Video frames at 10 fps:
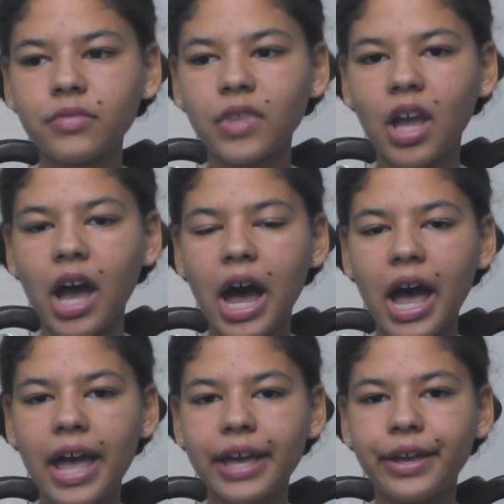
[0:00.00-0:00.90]

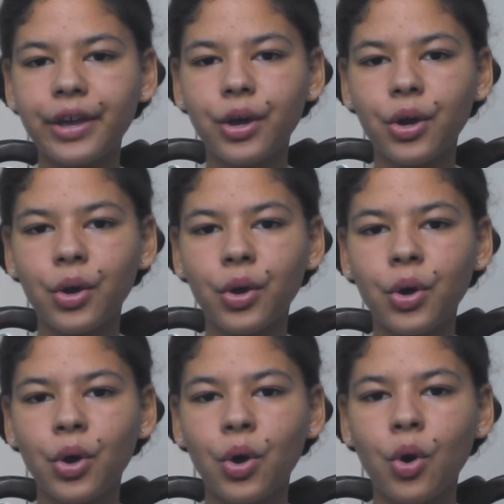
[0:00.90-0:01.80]
I
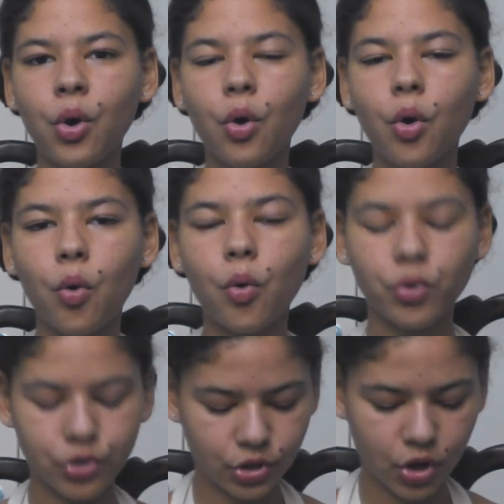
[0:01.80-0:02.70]

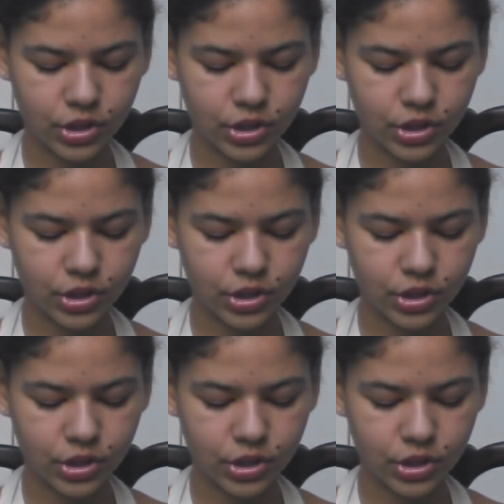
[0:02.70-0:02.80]
also